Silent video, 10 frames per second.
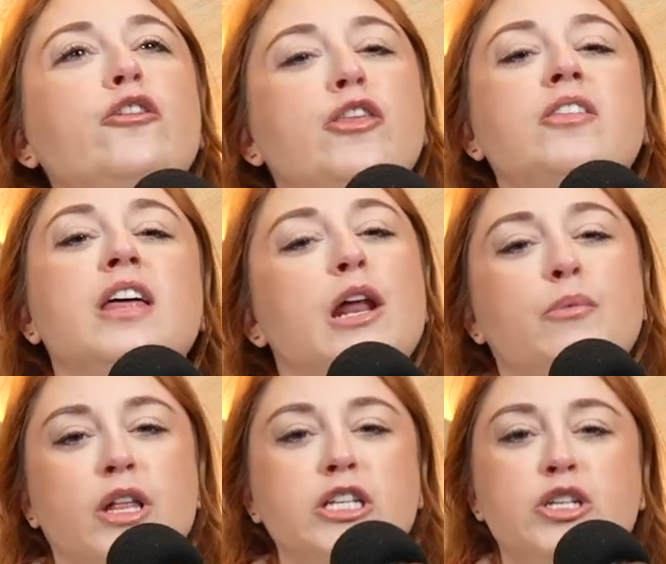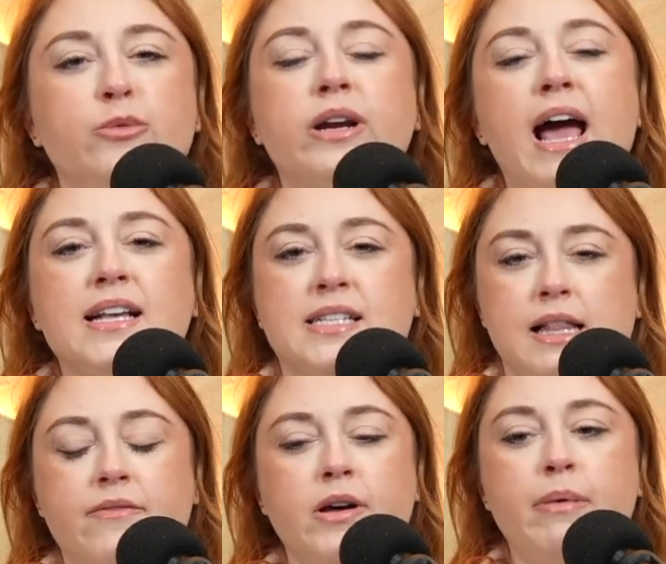thing that I really do want to ask
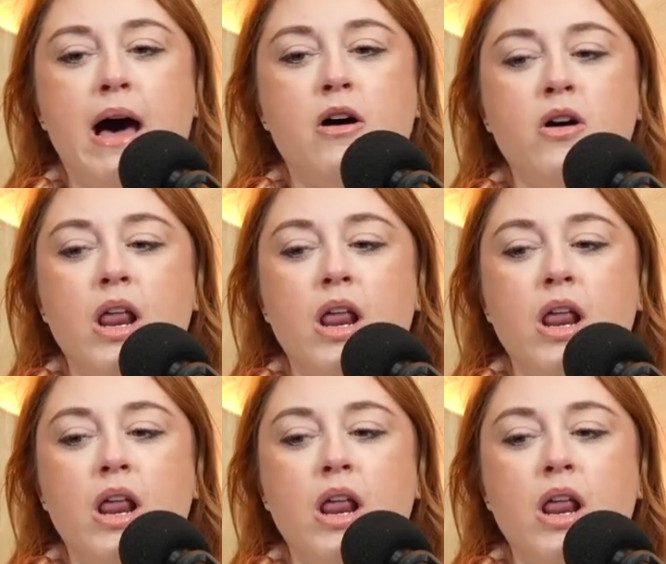Love about,